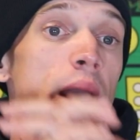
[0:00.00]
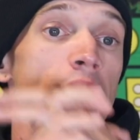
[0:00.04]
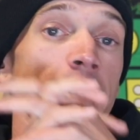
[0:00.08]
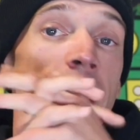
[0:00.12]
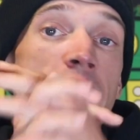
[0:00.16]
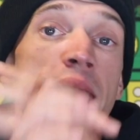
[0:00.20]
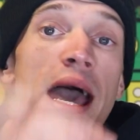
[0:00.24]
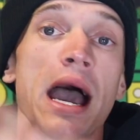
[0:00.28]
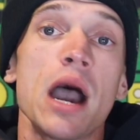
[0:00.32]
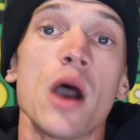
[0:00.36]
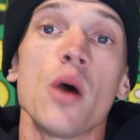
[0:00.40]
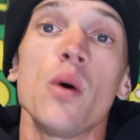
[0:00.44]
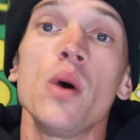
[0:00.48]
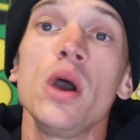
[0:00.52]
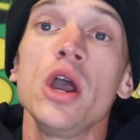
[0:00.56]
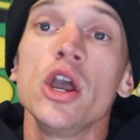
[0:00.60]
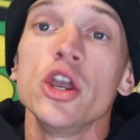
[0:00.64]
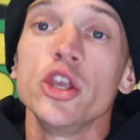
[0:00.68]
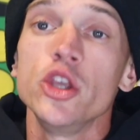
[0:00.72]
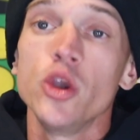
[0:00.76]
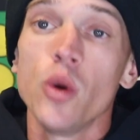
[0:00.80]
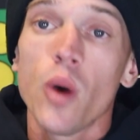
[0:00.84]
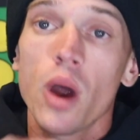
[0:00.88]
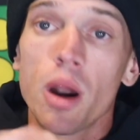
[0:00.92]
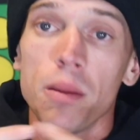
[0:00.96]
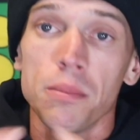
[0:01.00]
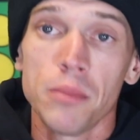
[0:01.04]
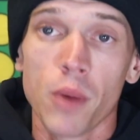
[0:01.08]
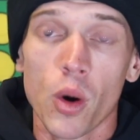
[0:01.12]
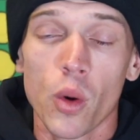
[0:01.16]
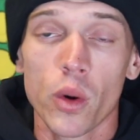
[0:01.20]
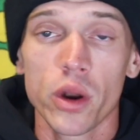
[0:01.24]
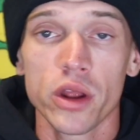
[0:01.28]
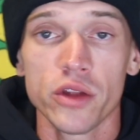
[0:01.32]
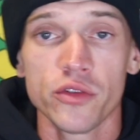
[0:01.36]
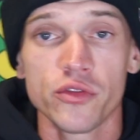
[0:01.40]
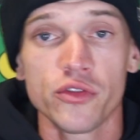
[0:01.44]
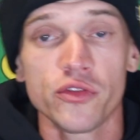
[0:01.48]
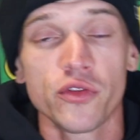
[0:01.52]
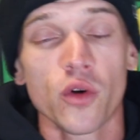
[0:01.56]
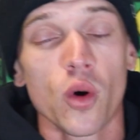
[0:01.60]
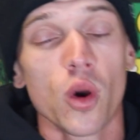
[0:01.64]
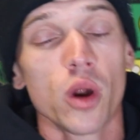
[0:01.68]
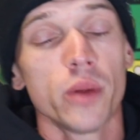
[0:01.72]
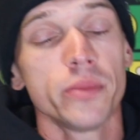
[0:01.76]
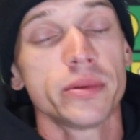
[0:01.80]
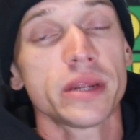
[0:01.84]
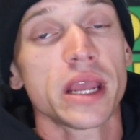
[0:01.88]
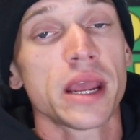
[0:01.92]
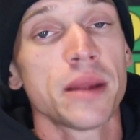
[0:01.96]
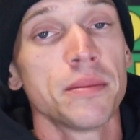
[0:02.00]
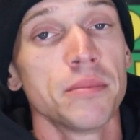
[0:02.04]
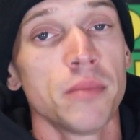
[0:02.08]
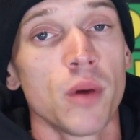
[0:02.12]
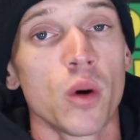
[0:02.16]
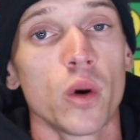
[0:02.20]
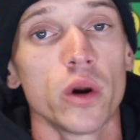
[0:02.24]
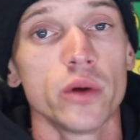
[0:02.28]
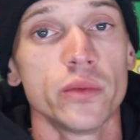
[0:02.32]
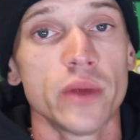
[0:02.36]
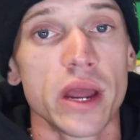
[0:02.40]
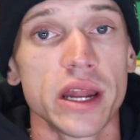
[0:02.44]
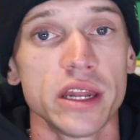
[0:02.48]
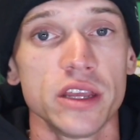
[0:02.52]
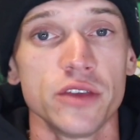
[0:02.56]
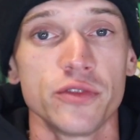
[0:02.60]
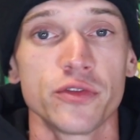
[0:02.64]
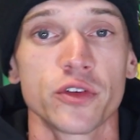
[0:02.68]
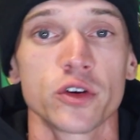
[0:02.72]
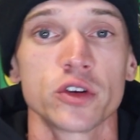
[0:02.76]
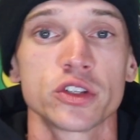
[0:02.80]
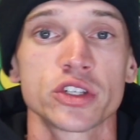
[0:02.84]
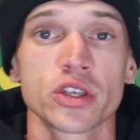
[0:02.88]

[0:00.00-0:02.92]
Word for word: and now you are more informed and more ready for